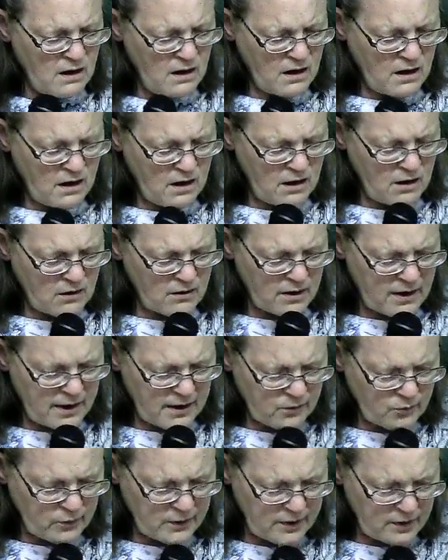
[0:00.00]
All
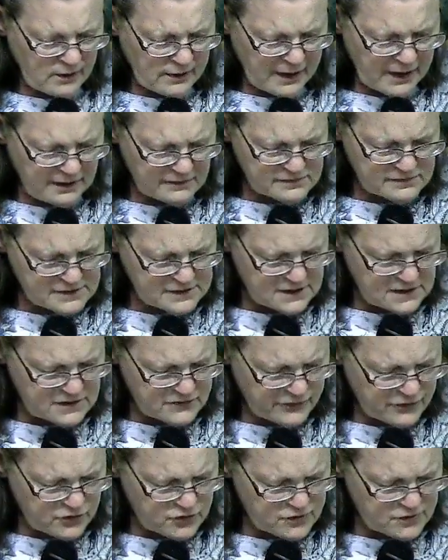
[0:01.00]
right, we only have six
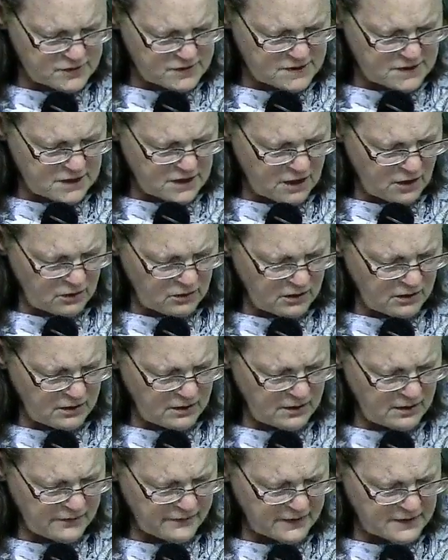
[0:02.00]
verses to go
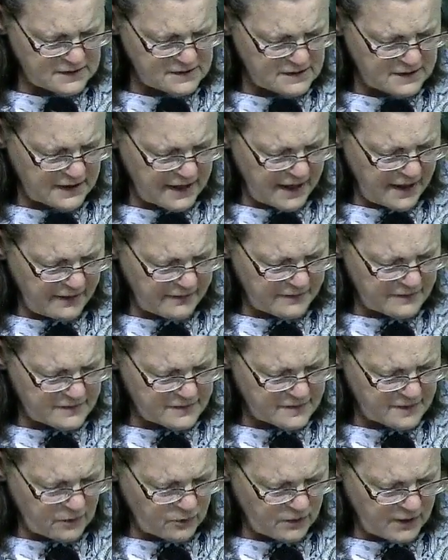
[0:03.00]
that's left,
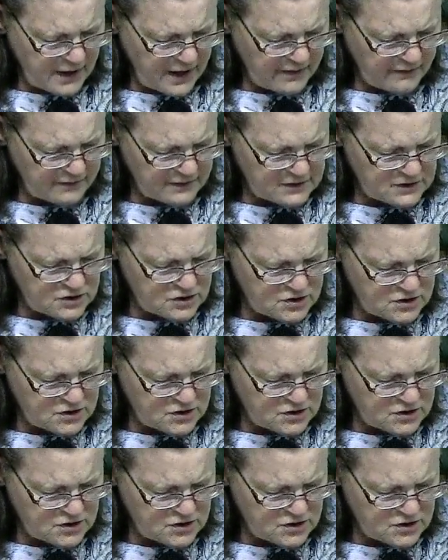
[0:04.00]
so Dave, let's